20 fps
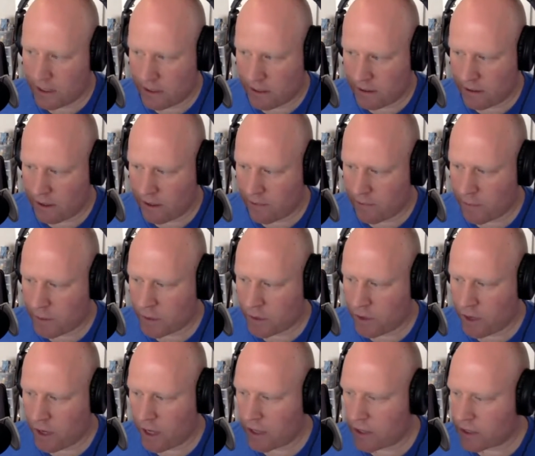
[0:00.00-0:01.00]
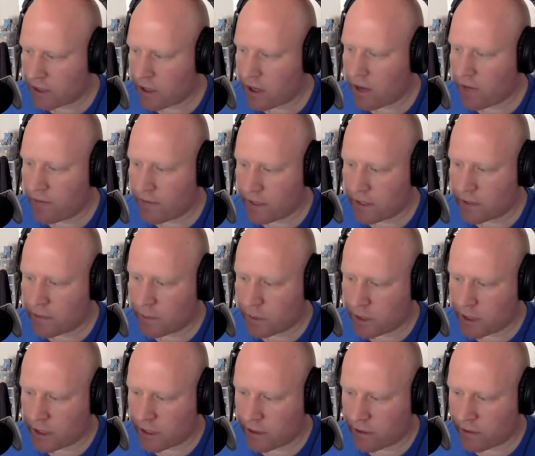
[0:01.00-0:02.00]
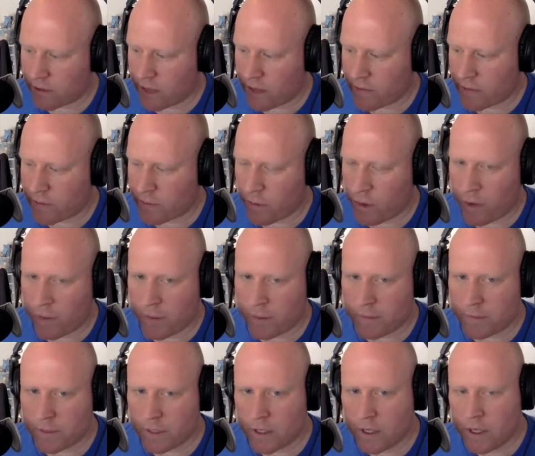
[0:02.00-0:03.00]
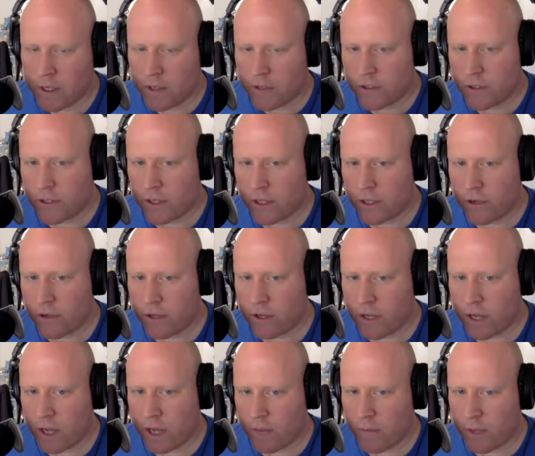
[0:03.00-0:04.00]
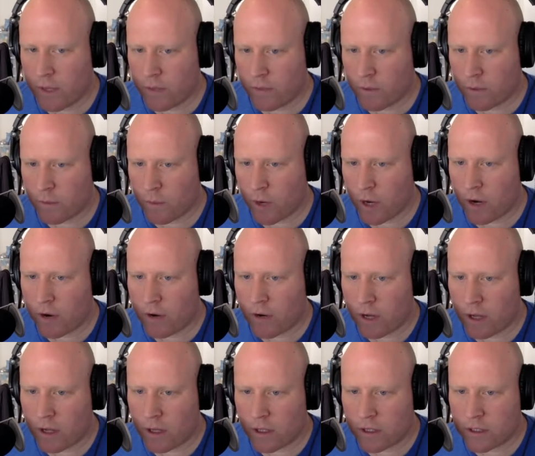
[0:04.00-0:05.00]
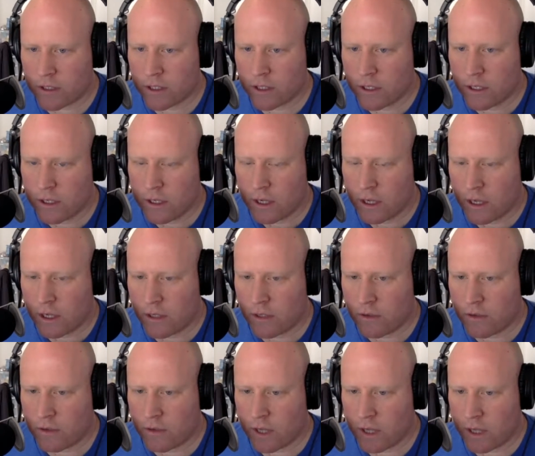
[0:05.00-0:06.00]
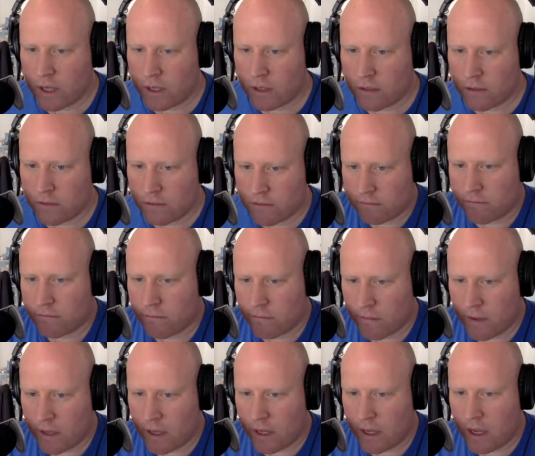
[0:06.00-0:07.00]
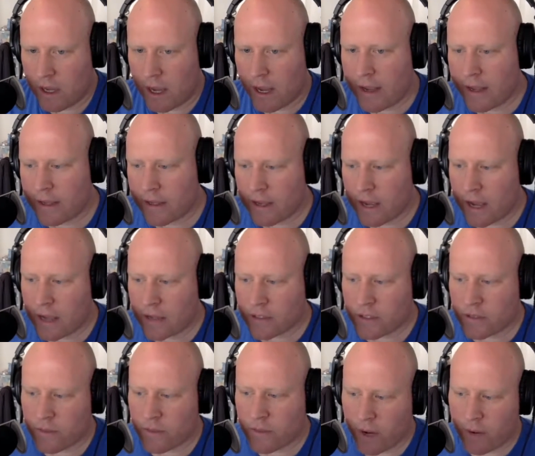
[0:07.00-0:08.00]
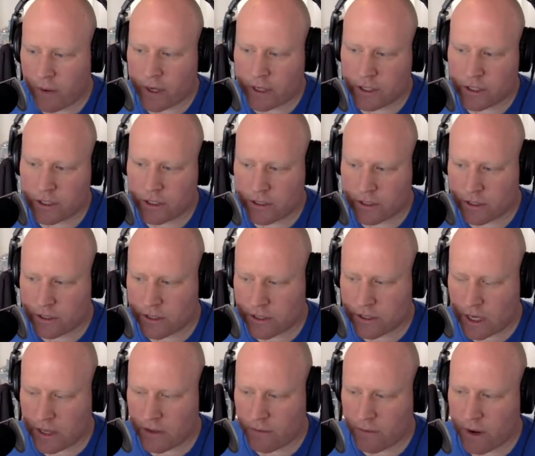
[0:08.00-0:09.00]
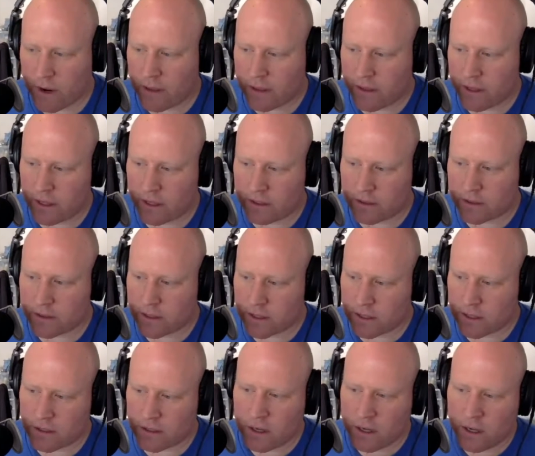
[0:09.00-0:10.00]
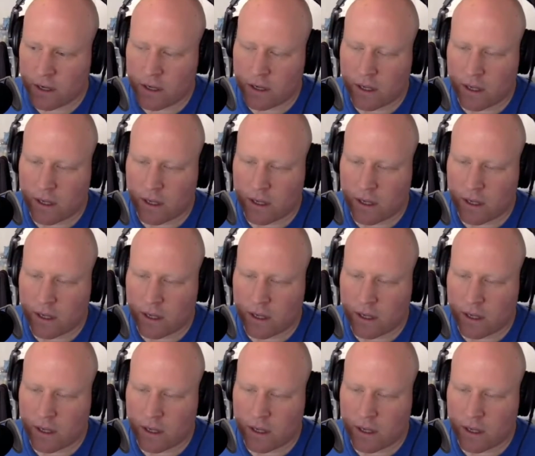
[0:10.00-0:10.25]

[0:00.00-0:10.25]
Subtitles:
and they've been trying to solve these particular types of problems. So then you can come in with prior knowledge and you can ask the right questions and say the right things and